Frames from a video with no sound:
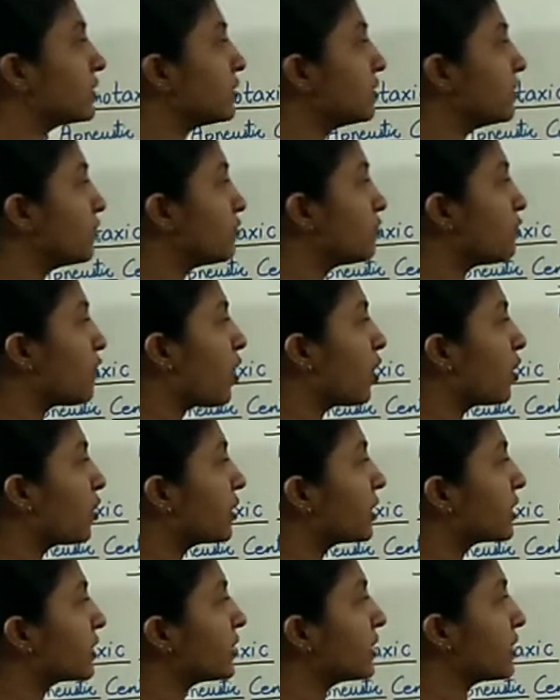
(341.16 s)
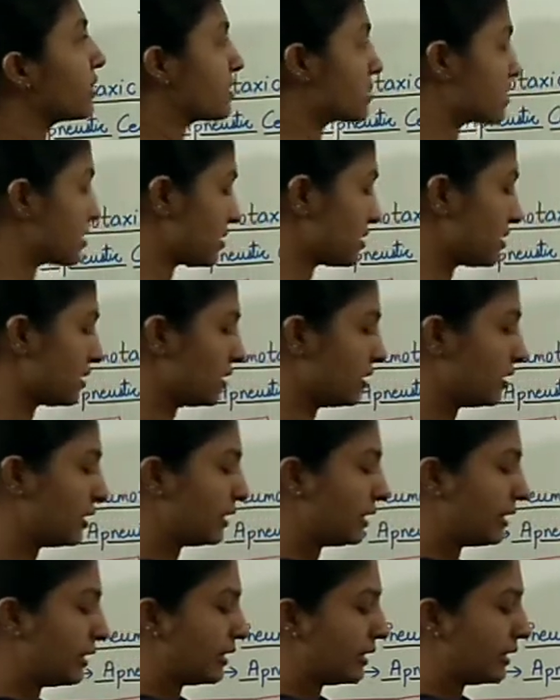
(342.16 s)
the following things.
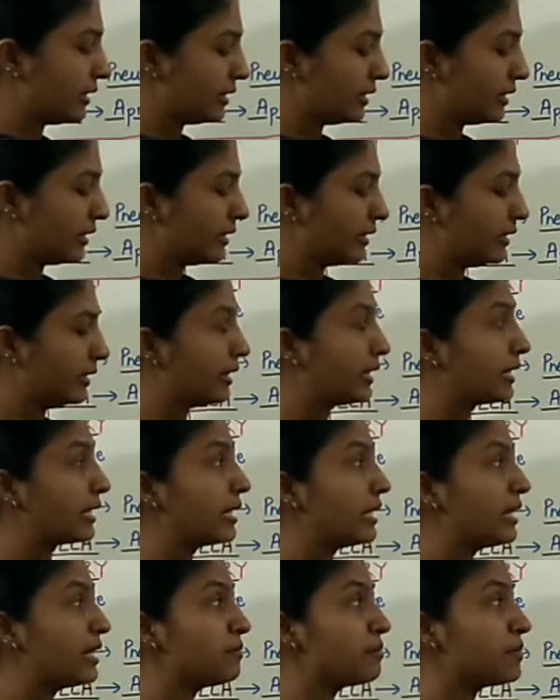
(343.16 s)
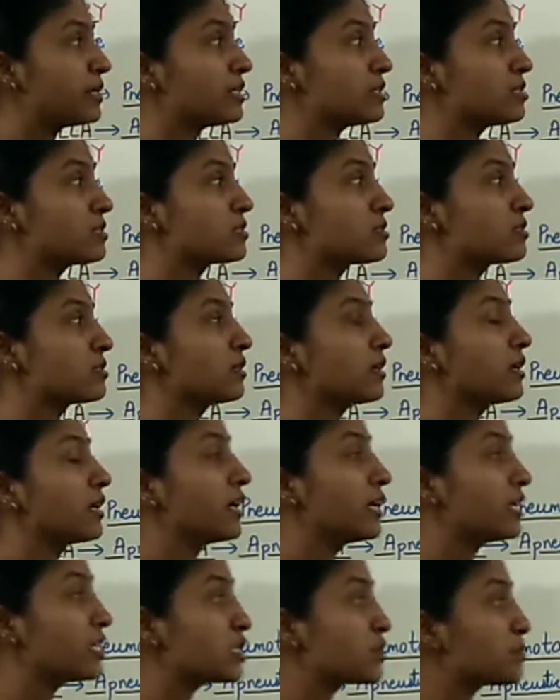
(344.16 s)
It limits
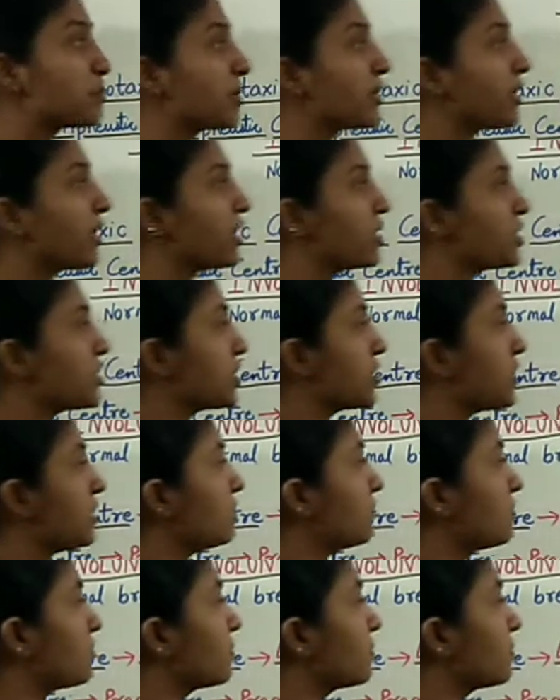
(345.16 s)
inspiration,